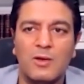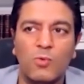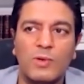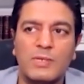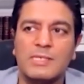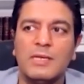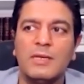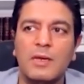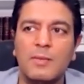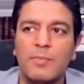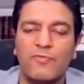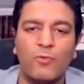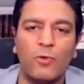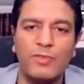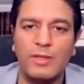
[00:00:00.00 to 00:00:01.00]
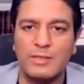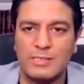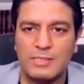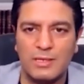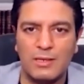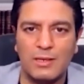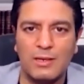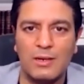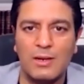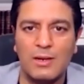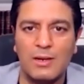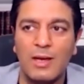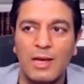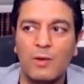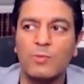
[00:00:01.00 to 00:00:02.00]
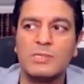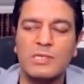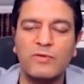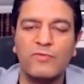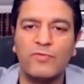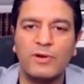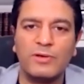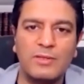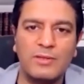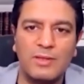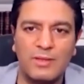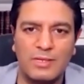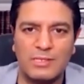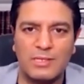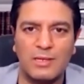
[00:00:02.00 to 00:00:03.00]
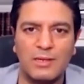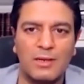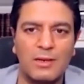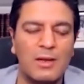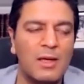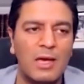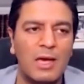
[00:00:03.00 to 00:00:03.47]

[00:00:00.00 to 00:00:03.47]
We're seeing it before they're seeing it, and we're seeing further than they're seeing it.